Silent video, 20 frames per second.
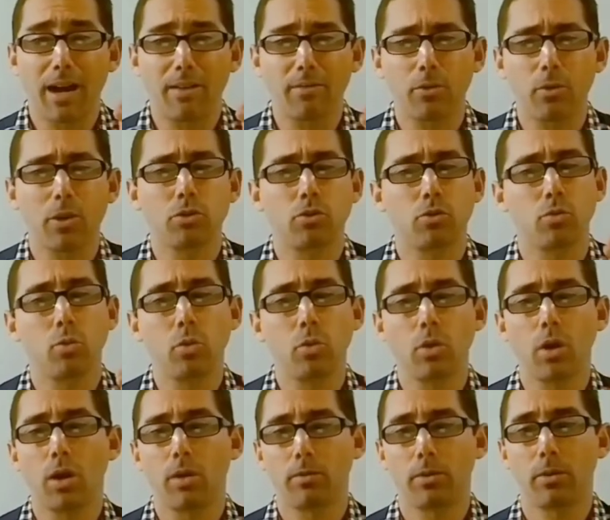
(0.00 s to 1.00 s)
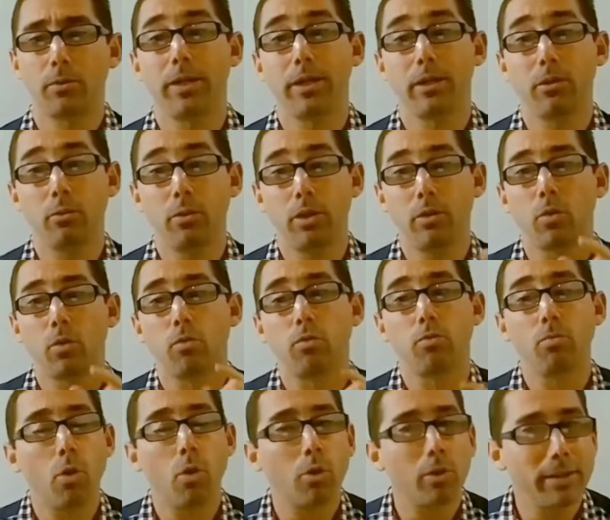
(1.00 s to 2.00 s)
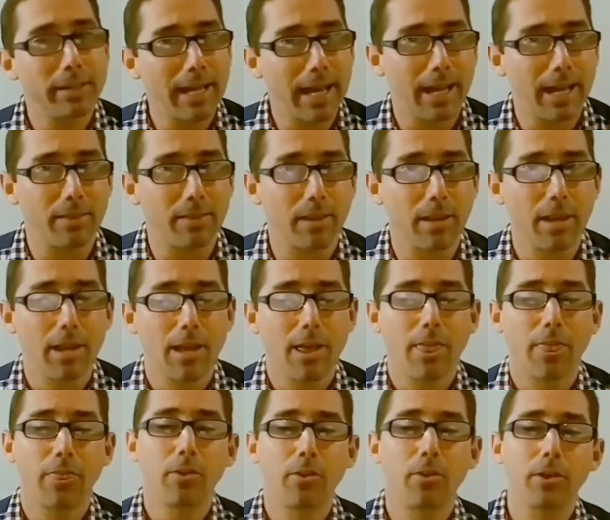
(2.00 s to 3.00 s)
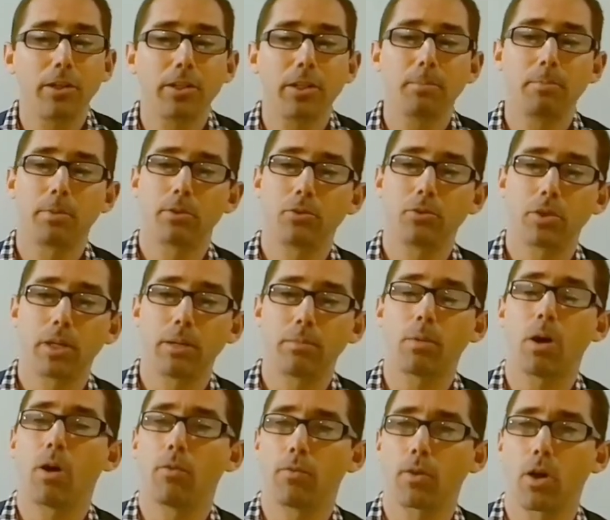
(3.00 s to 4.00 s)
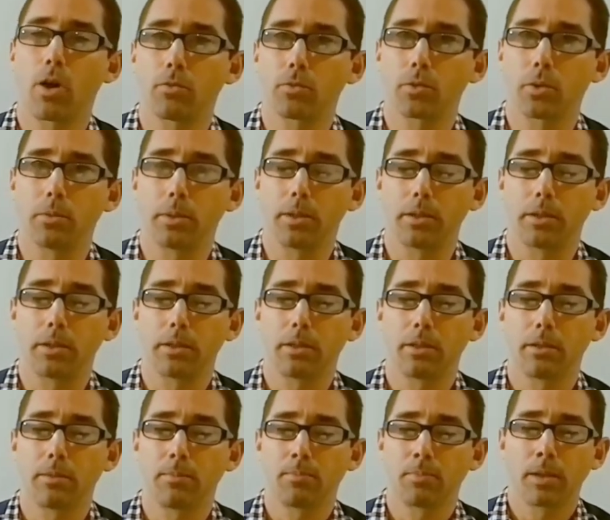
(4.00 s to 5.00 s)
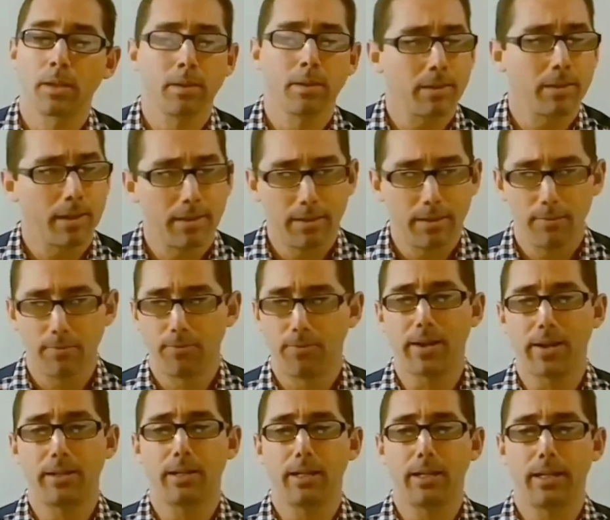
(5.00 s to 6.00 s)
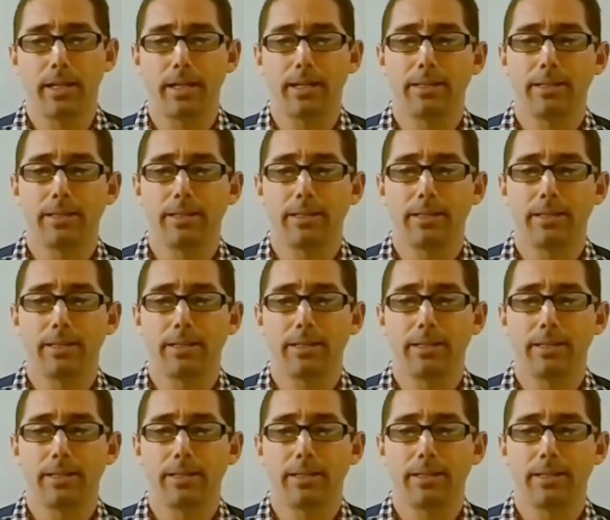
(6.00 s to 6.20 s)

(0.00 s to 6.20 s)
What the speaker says: average turnover increase of more than 30% of customers. Finally,